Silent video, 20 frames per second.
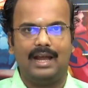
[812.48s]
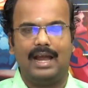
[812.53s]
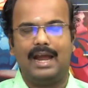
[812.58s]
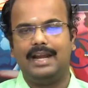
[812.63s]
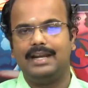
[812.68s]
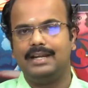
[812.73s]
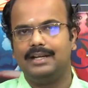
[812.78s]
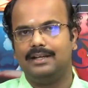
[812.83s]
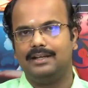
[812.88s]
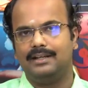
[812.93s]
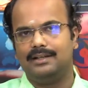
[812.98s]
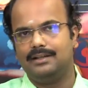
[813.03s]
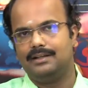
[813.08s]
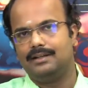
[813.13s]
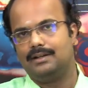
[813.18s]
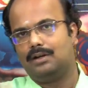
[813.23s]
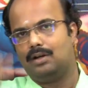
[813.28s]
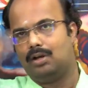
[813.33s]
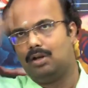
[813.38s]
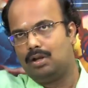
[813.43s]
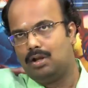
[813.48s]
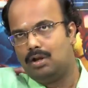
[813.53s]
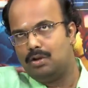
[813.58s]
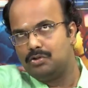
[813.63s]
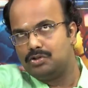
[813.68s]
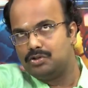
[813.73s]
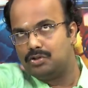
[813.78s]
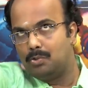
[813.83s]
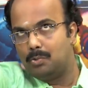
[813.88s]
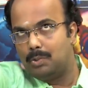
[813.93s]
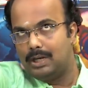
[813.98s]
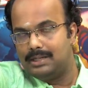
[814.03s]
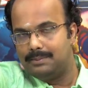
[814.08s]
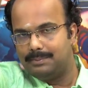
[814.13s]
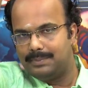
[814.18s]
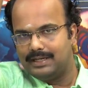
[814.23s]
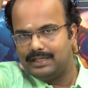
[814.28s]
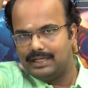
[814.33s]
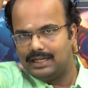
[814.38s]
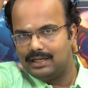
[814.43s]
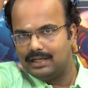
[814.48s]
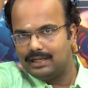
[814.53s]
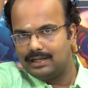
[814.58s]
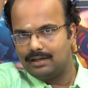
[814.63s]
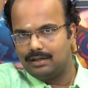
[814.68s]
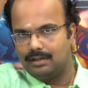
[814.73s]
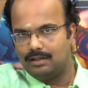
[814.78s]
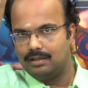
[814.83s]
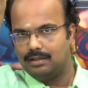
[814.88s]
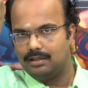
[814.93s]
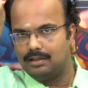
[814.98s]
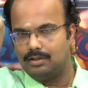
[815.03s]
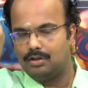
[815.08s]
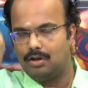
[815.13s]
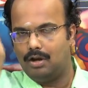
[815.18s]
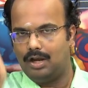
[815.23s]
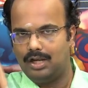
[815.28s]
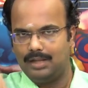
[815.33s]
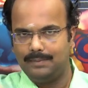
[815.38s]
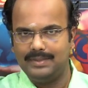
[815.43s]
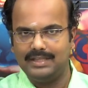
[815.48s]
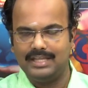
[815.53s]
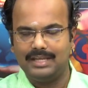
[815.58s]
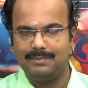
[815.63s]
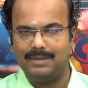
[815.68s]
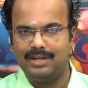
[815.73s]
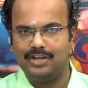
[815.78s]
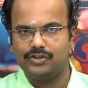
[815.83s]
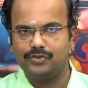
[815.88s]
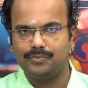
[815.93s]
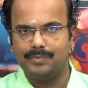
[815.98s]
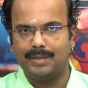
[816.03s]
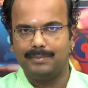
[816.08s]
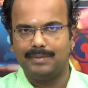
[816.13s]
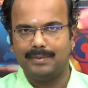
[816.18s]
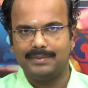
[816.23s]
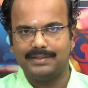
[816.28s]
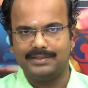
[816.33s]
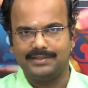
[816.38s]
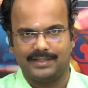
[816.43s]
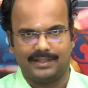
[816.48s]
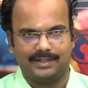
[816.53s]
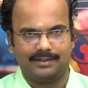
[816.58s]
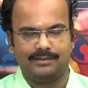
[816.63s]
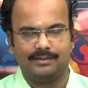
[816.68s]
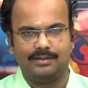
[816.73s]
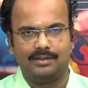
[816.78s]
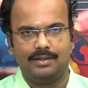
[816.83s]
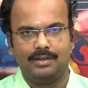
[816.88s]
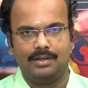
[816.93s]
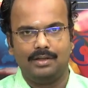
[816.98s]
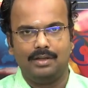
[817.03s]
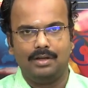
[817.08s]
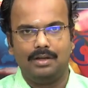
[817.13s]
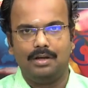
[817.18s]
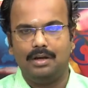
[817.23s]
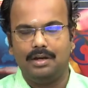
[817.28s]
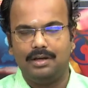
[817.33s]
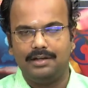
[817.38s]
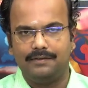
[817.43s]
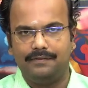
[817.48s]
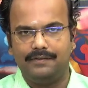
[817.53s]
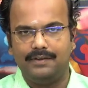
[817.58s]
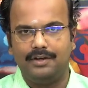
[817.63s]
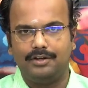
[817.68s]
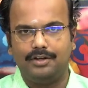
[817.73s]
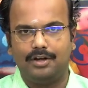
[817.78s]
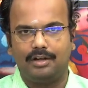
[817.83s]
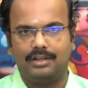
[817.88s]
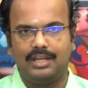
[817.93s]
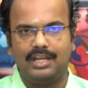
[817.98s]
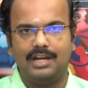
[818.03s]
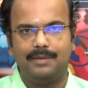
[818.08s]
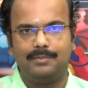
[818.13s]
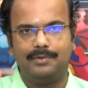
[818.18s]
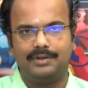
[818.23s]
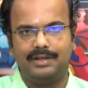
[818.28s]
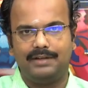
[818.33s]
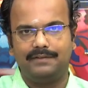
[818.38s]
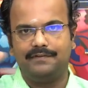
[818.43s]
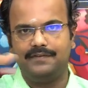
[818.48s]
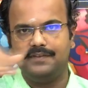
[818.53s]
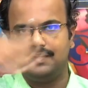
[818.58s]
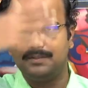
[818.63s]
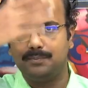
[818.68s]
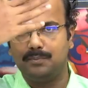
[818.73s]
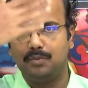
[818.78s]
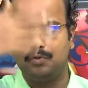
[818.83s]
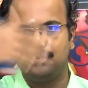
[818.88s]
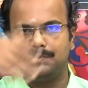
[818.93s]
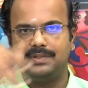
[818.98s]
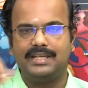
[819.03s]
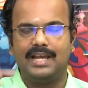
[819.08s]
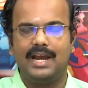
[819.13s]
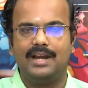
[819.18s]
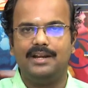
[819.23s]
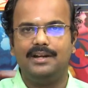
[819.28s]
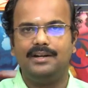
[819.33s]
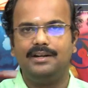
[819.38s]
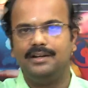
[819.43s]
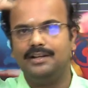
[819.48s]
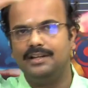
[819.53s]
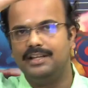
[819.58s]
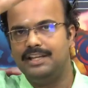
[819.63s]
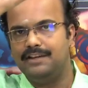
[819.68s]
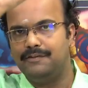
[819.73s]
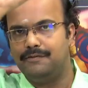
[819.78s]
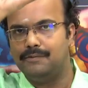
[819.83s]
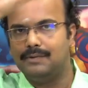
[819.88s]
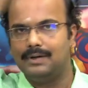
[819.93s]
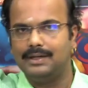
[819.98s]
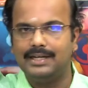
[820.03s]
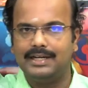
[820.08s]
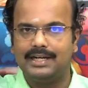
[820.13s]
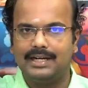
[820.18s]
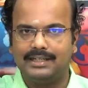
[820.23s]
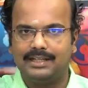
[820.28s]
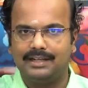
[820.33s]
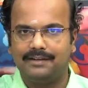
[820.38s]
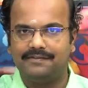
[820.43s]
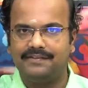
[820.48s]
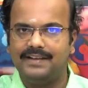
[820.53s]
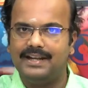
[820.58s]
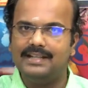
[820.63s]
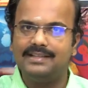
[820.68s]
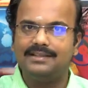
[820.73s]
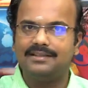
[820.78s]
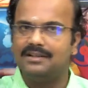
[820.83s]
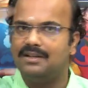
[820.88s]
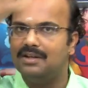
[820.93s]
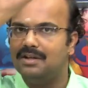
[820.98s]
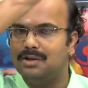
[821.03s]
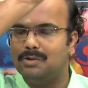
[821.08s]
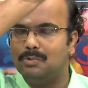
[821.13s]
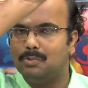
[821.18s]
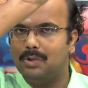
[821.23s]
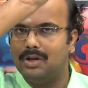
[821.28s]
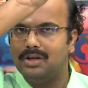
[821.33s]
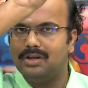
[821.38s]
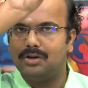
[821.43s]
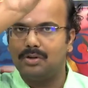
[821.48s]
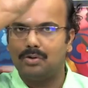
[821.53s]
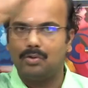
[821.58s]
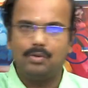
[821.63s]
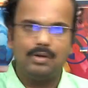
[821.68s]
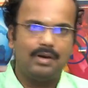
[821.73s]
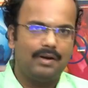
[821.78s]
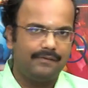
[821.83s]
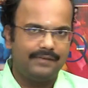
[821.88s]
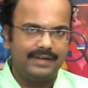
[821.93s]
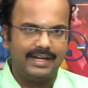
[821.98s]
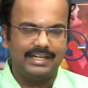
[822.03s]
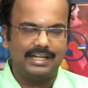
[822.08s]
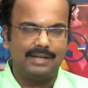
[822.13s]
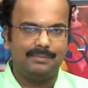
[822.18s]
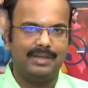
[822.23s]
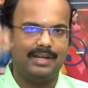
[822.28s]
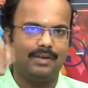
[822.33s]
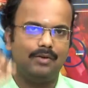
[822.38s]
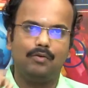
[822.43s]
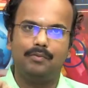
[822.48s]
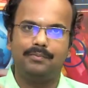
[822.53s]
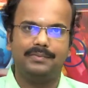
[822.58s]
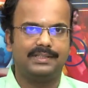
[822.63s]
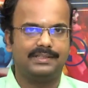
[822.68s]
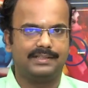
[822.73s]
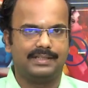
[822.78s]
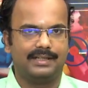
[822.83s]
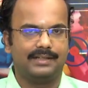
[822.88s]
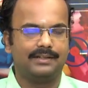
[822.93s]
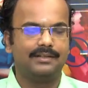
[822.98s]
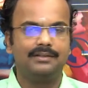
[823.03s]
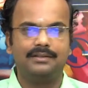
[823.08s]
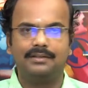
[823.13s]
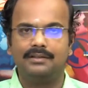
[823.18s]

and uh, along so one particular column in the image may be missing or if you are talking about a whiskbroom scanner if one detector fails one row of data may go missing.